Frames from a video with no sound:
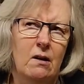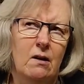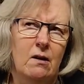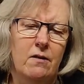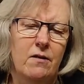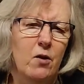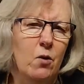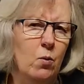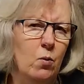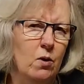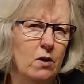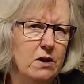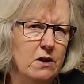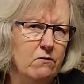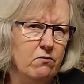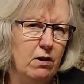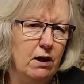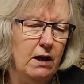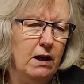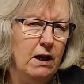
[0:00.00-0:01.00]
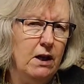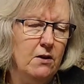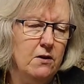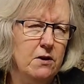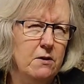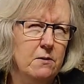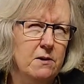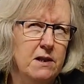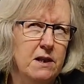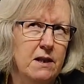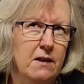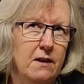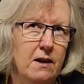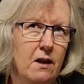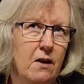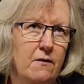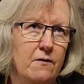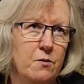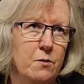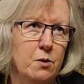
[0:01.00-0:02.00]
thoughtless really, because I was letting
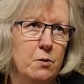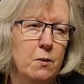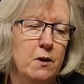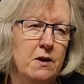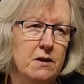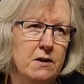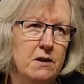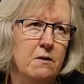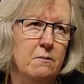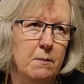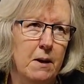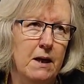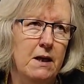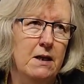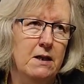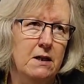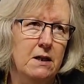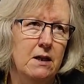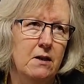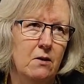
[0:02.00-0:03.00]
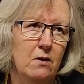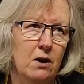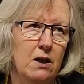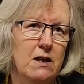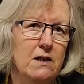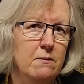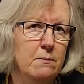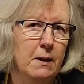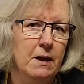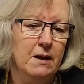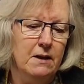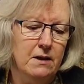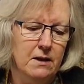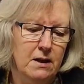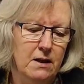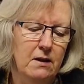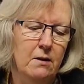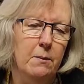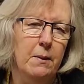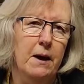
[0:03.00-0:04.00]
afterwards, once I'd made it, or at least made the
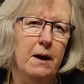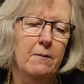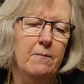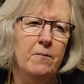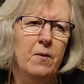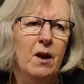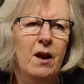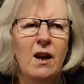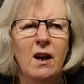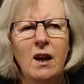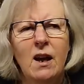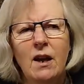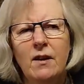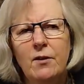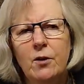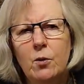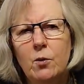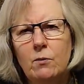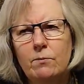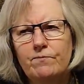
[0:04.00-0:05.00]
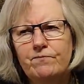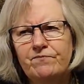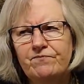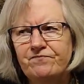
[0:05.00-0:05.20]
inner bit, I thought,